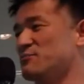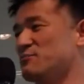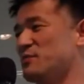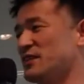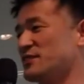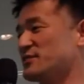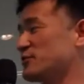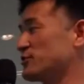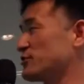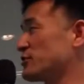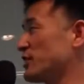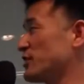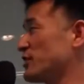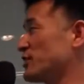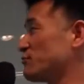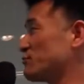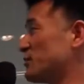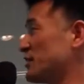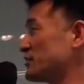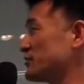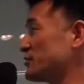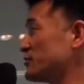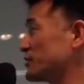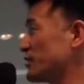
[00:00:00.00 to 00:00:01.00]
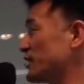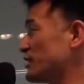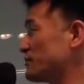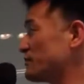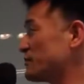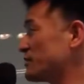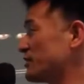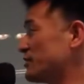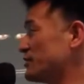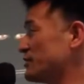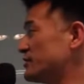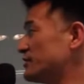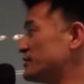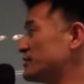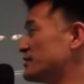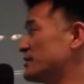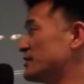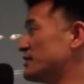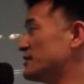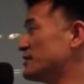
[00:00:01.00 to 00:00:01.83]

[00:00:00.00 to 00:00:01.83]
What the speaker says: puzzle game code.